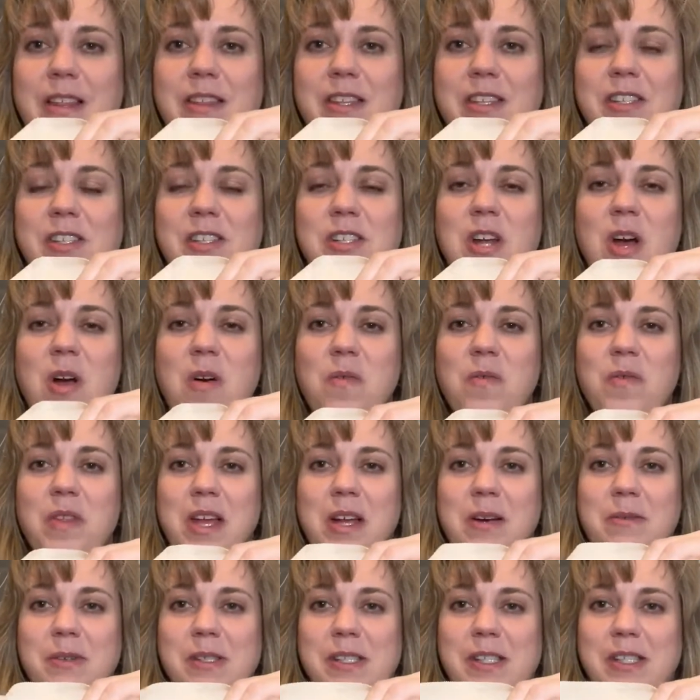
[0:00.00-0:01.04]
the
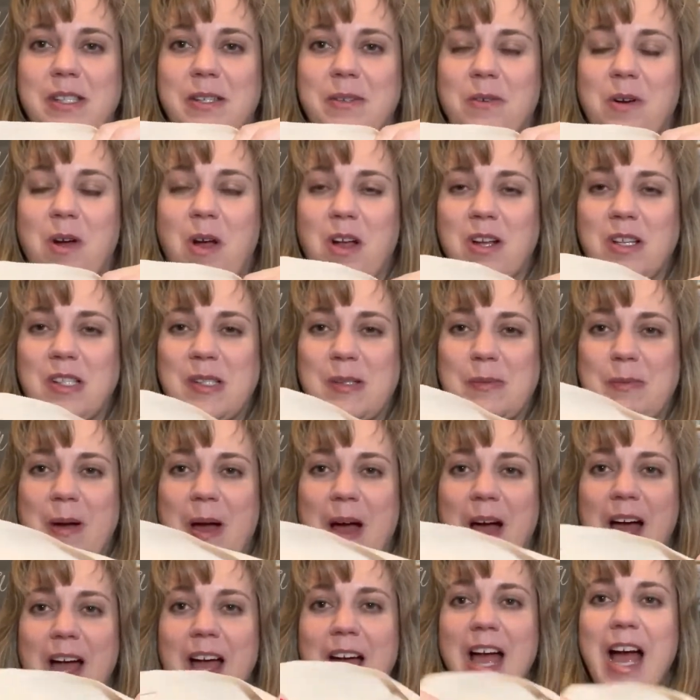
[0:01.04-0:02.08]
snowflake was in the wrong
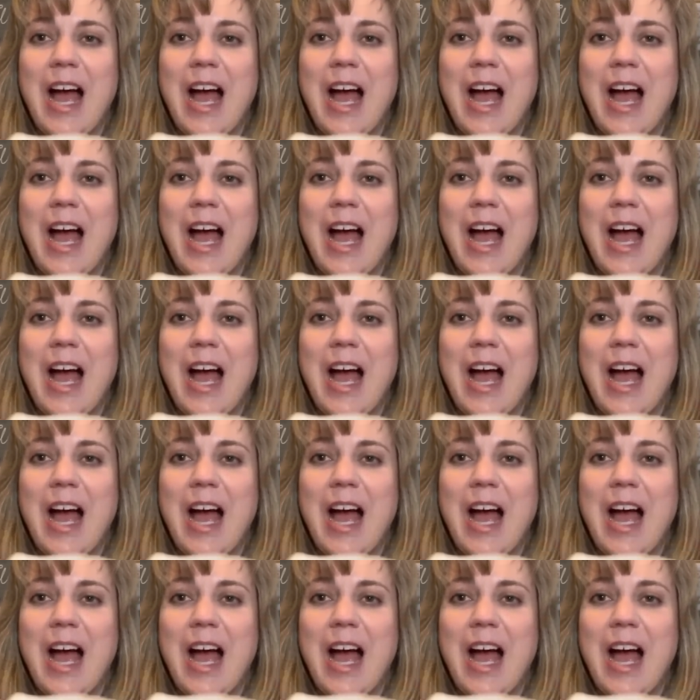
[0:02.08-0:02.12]
spot.